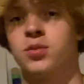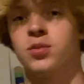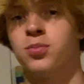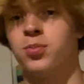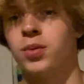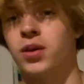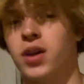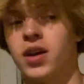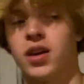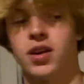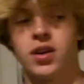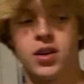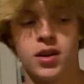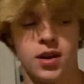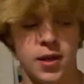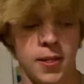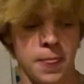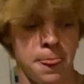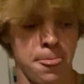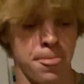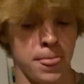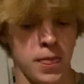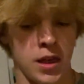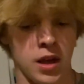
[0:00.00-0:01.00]
but
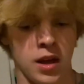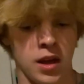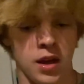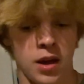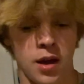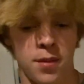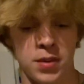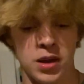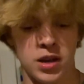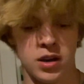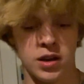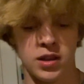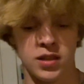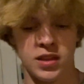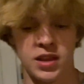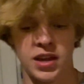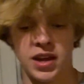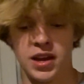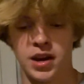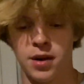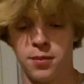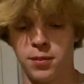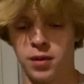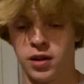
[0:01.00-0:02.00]
I mean, in the
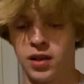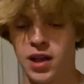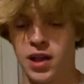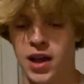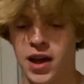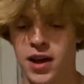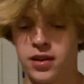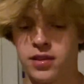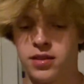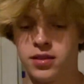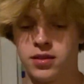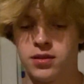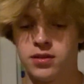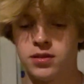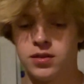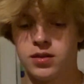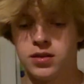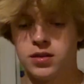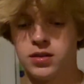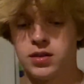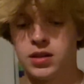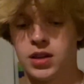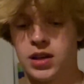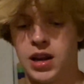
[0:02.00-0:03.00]
end, I'm glad
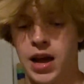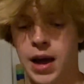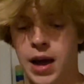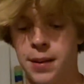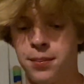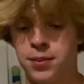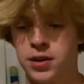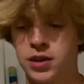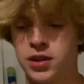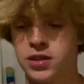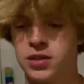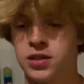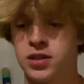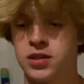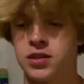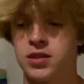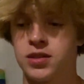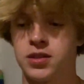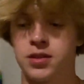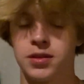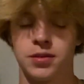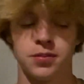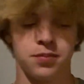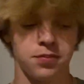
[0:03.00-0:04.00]
it happened because
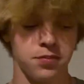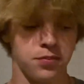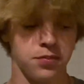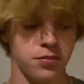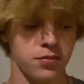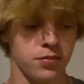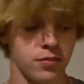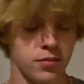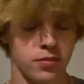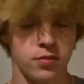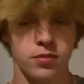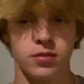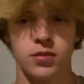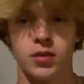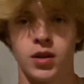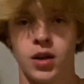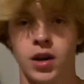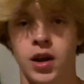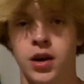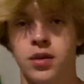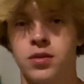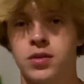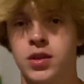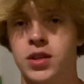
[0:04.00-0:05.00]
it's, you
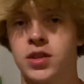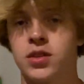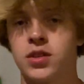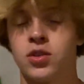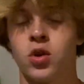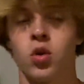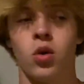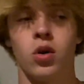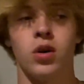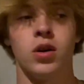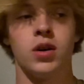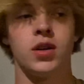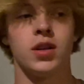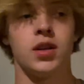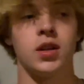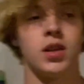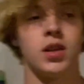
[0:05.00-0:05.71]
know, it's cool. You